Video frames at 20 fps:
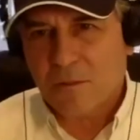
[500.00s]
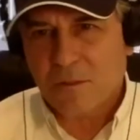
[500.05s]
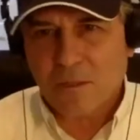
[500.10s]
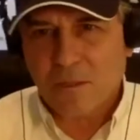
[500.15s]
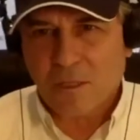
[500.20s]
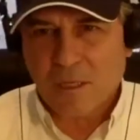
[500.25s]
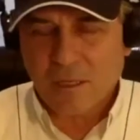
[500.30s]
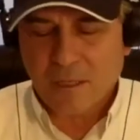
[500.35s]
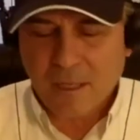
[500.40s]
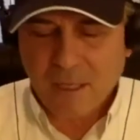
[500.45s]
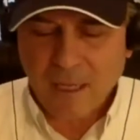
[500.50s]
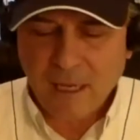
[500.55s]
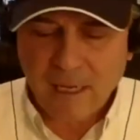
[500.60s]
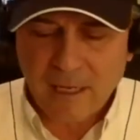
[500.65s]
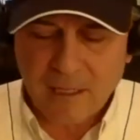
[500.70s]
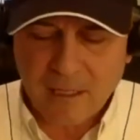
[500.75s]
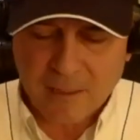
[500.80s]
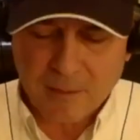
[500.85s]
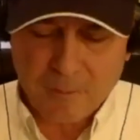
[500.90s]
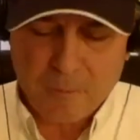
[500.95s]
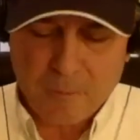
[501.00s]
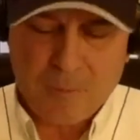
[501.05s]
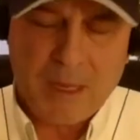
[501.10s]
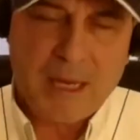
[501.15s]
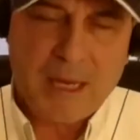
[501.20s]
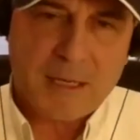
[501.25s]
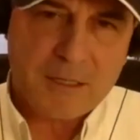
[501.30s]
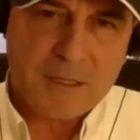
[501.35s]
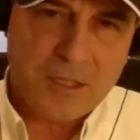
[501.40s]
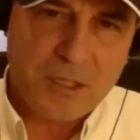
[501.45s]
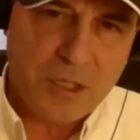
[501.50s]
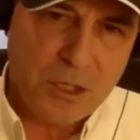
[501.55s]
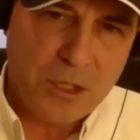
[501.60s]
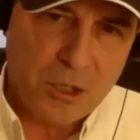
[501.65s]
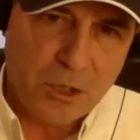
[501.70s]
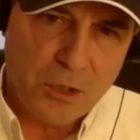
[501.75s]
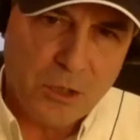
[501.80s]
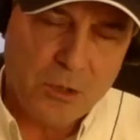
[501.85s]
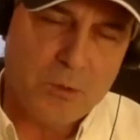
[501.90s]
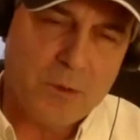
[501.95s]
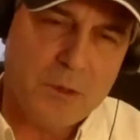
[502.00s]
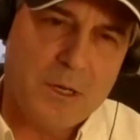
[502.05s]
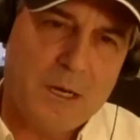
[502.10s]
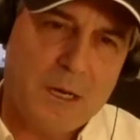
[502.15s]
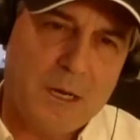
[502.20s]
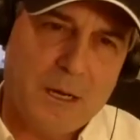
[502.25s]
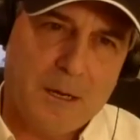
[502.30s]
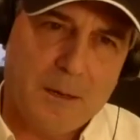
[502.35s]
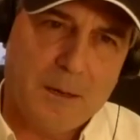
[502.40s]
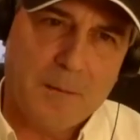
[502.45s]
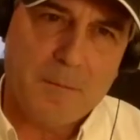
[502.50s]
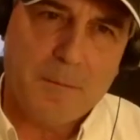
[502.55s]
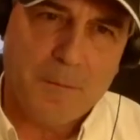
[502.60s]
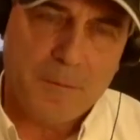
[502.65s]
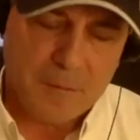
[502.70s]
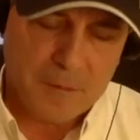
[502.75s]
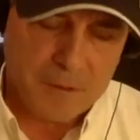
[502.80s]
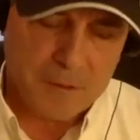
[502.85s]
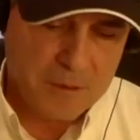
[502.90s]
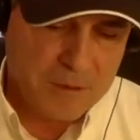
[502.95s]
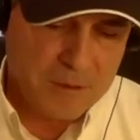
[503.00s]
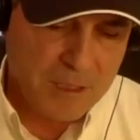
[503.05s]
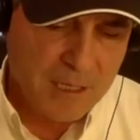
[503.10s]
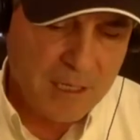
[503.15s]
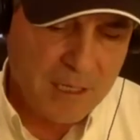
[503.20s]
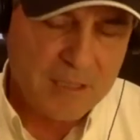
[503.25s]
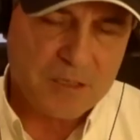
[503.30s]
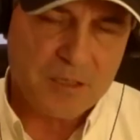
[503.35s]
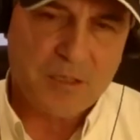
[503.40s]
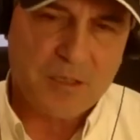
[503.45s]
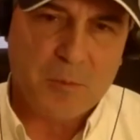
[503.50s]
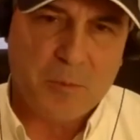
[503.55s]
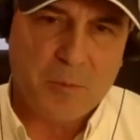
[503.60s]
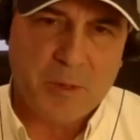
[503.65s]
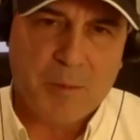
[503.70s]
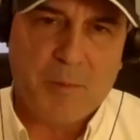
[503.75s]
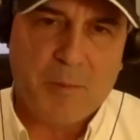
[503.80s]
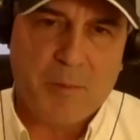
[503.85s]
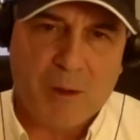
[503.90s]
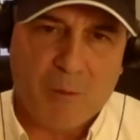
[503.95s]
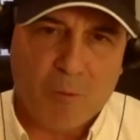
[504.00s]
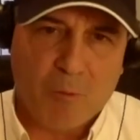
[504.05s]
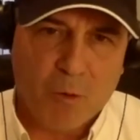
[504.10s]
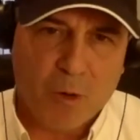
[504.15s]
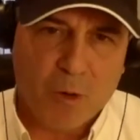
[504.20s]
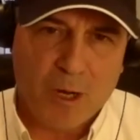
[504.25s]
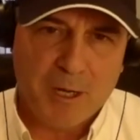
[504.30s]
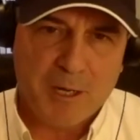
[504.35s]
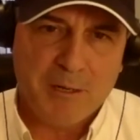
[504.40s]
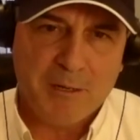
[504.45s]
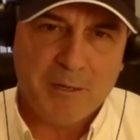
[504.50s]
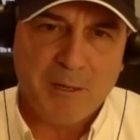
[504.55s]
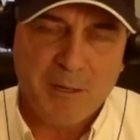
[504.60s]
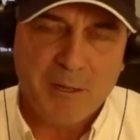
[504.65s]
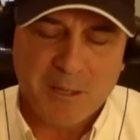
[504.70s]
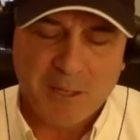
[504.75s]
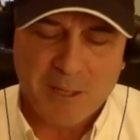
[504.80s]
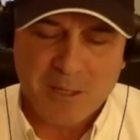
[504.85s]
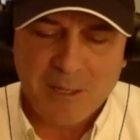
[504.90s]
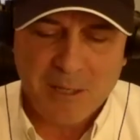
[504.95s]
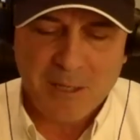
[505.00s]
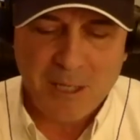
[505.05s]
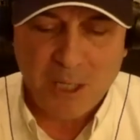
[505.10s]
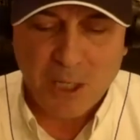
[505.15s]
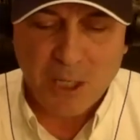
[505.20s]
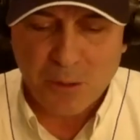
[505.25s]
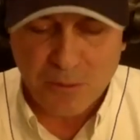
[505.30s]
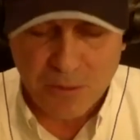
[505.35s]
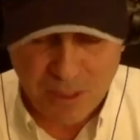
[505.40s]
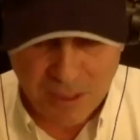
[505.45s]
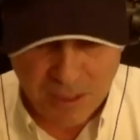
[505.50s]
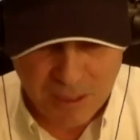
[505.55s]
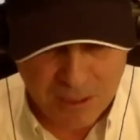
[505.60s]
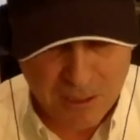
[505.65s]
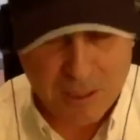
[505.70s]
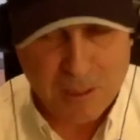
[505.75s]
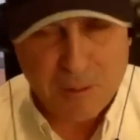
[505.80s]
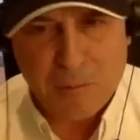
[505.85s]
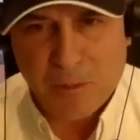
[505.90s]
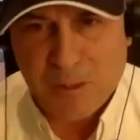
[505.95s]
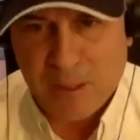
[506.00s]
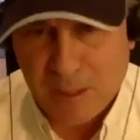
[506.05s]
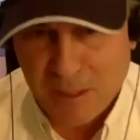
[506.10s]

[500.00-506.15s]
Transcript: uh, Kaitlyn, back to you. Uh, tell us a little bit about what an EOD company